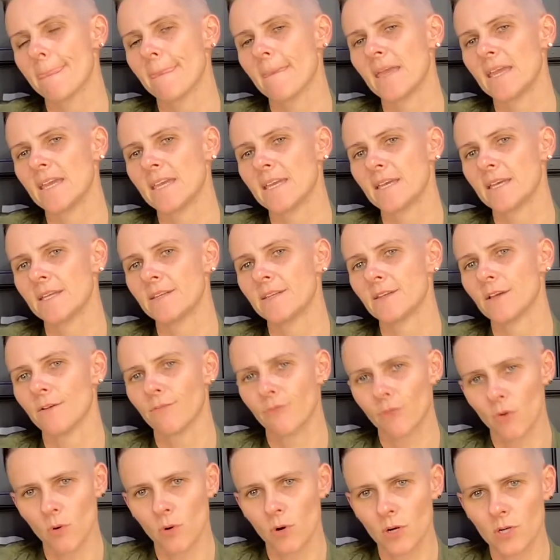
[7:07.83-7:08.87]
And
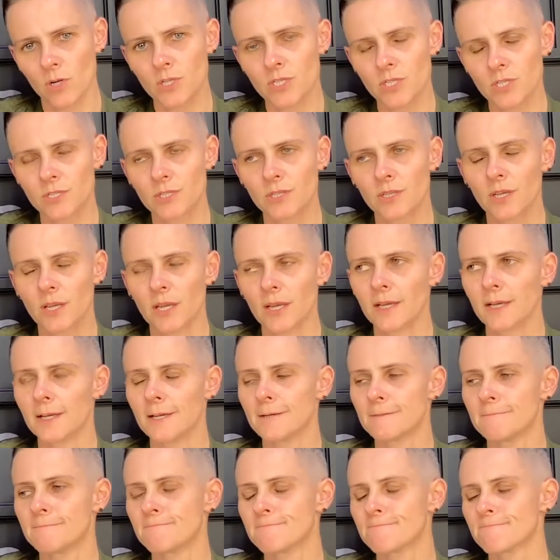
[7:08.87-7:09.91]
of course,
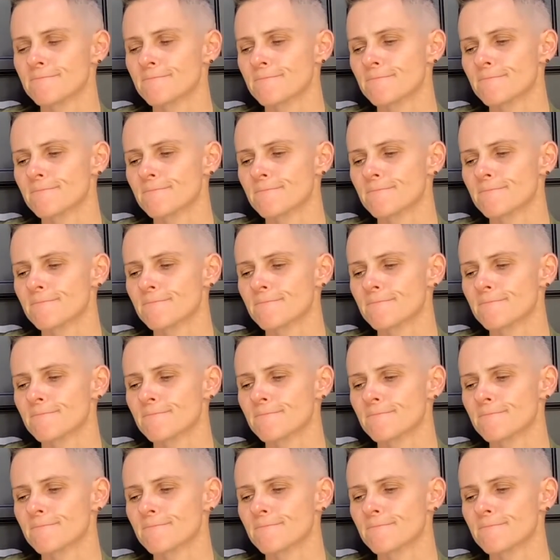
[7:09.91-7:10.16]
um,